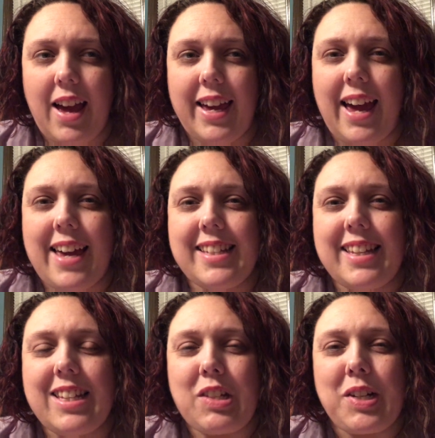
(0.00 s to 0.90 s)
Hi
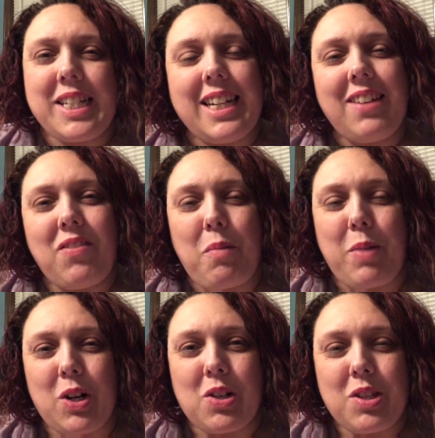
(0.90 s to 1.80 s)
guys, it's Christy from
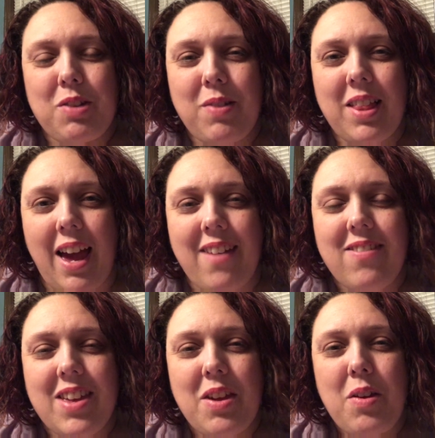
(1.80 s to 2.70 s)
Miracles in Real
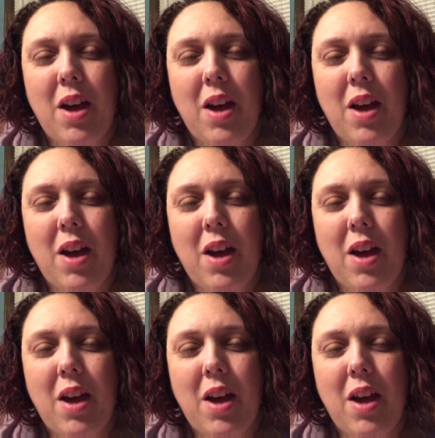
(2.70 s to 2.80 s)
Life.